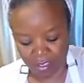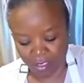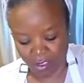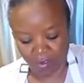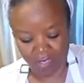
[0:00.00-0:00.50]

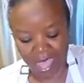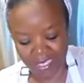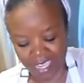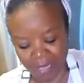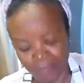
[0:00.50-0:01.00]
So that's
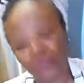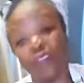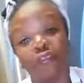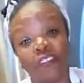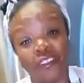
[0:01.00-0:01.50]
going to be
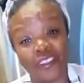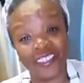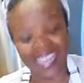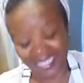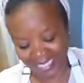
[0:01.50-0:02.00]
beautiful on your
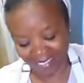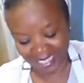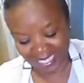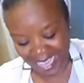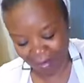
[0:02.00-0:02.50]

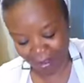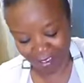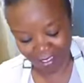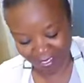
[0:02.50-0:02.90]
Thanksgiving table.